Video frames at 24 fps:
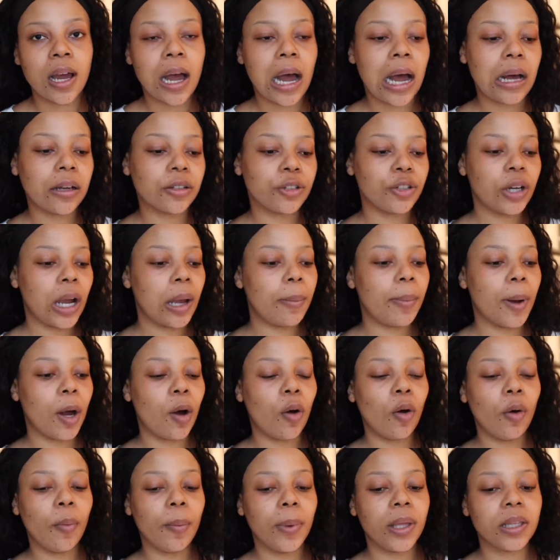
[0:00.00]
I'll try by
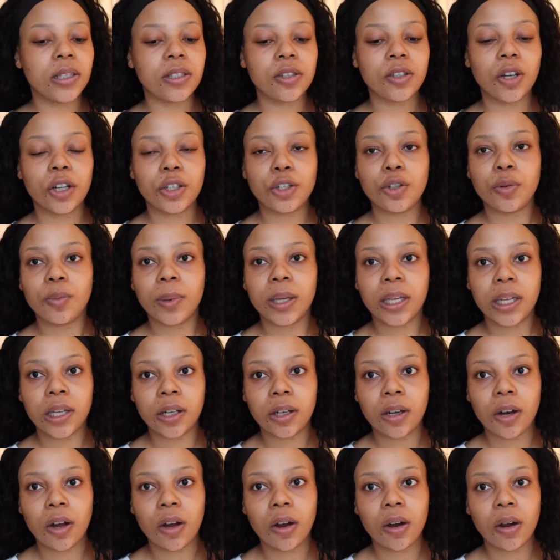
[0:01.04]
all means not to make
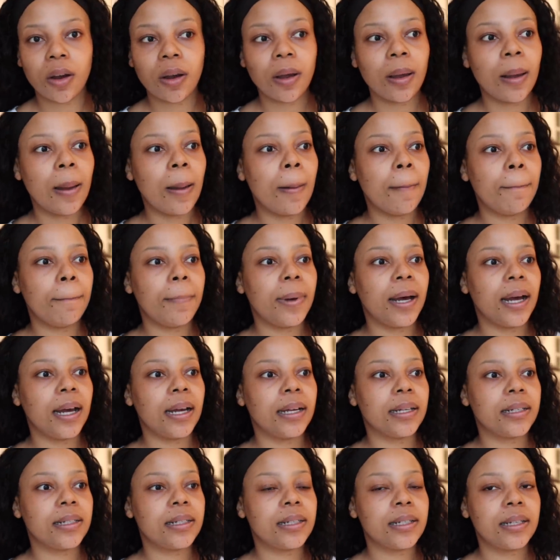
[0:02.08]
it long,
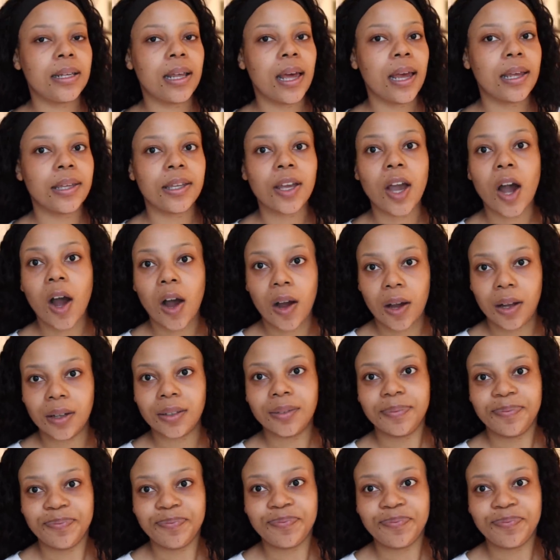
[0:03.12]
but yeah.